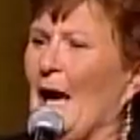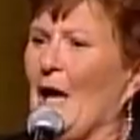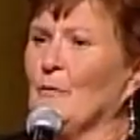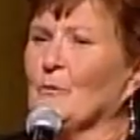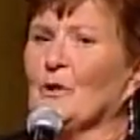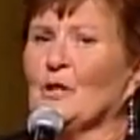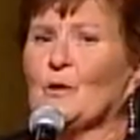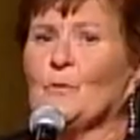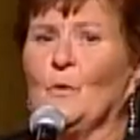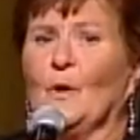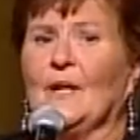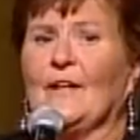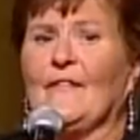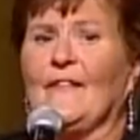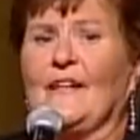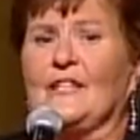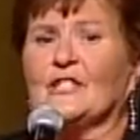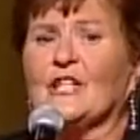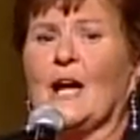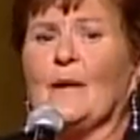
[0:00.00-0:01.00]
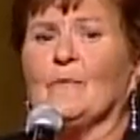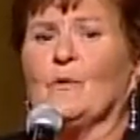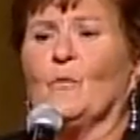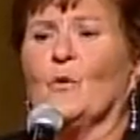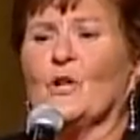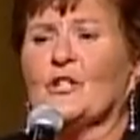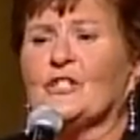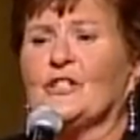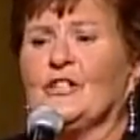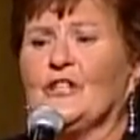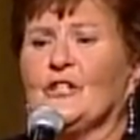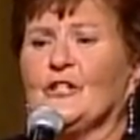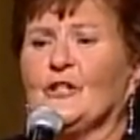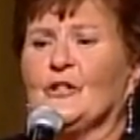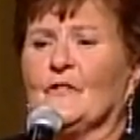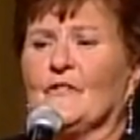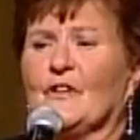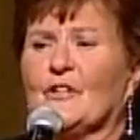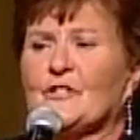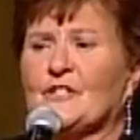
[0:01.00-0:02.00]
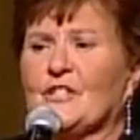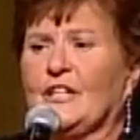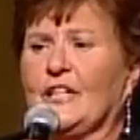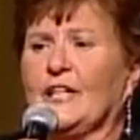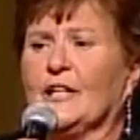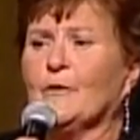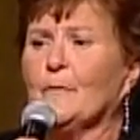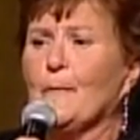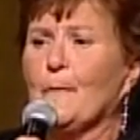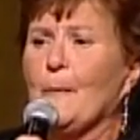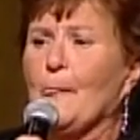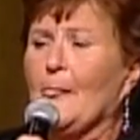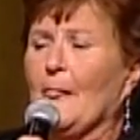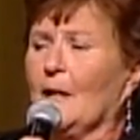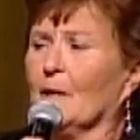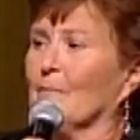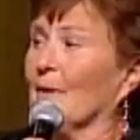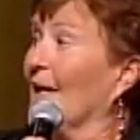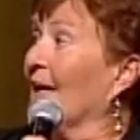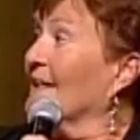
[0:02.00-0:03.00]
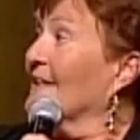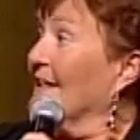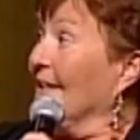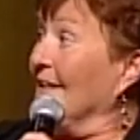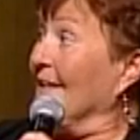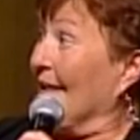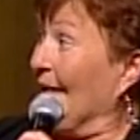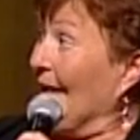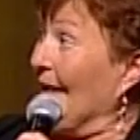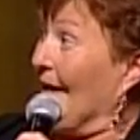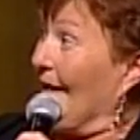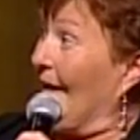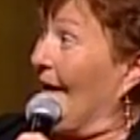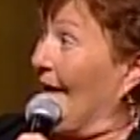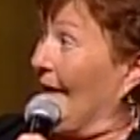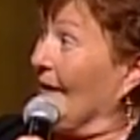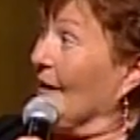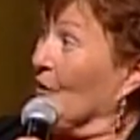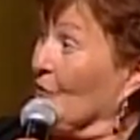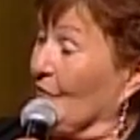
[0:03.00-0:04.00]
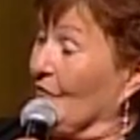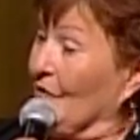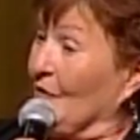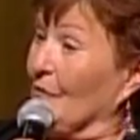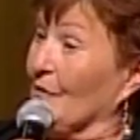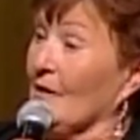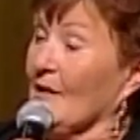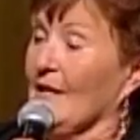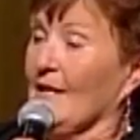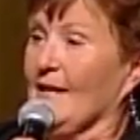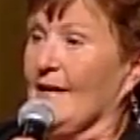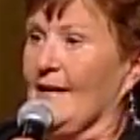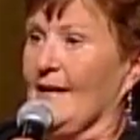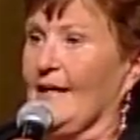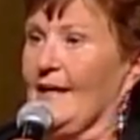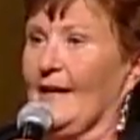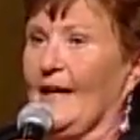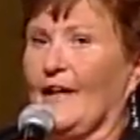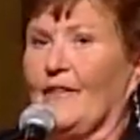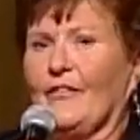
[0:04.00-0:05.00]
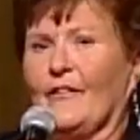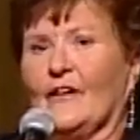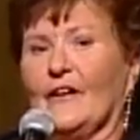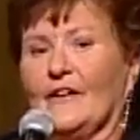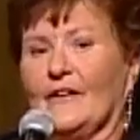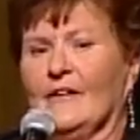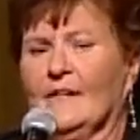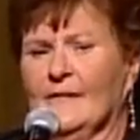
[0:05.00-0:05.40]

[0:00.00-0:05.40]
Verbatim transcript: I really wanted that job at Washington University, but I didn't get it. I interviewed, and I thought,